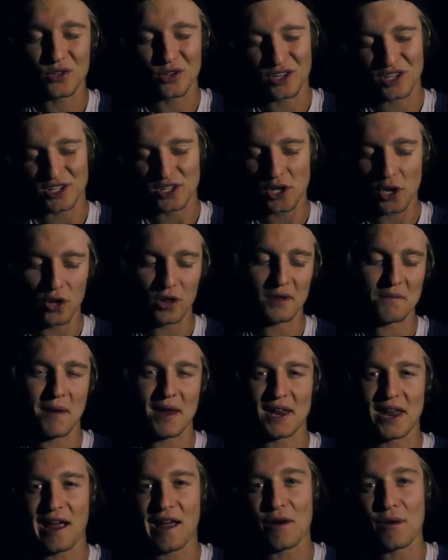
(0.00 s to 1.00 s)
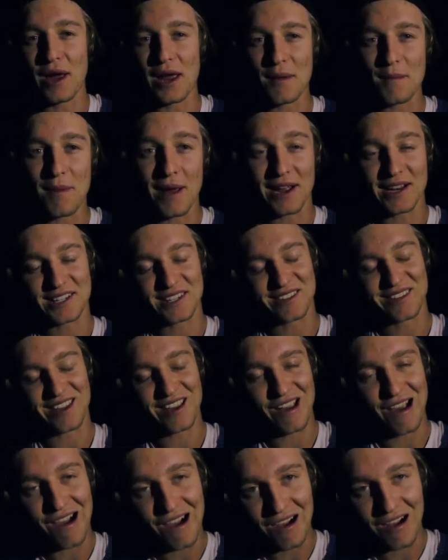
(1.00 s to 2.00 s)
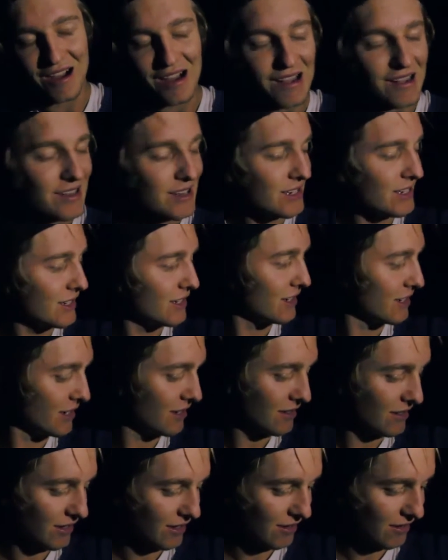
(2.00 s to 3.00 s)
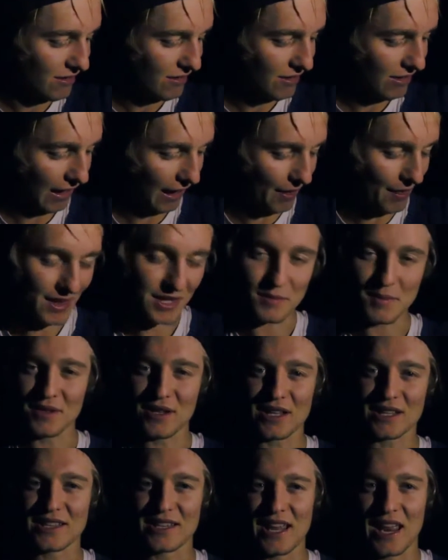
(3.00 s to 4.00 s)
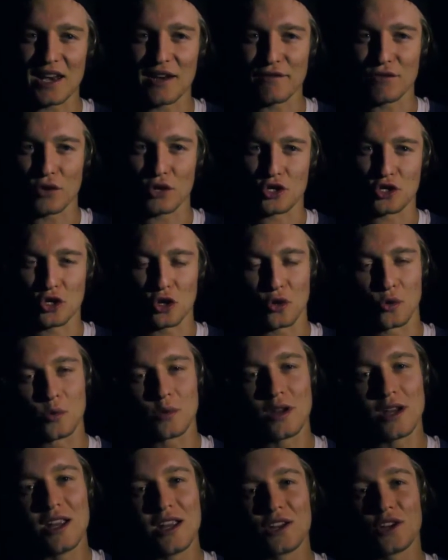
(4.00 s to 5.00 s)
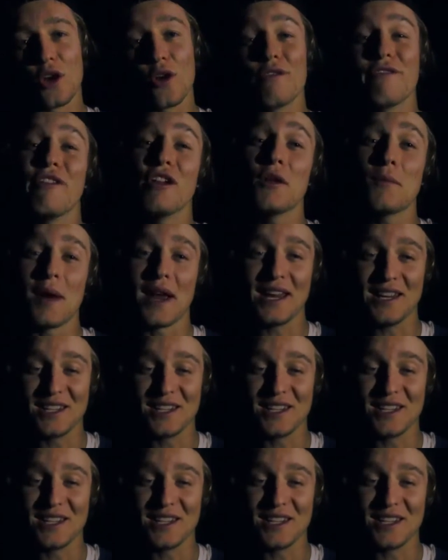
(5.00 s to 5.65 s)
sort of slowly make our way back to the car. And that's been like the end of a good shoot. Go and follow my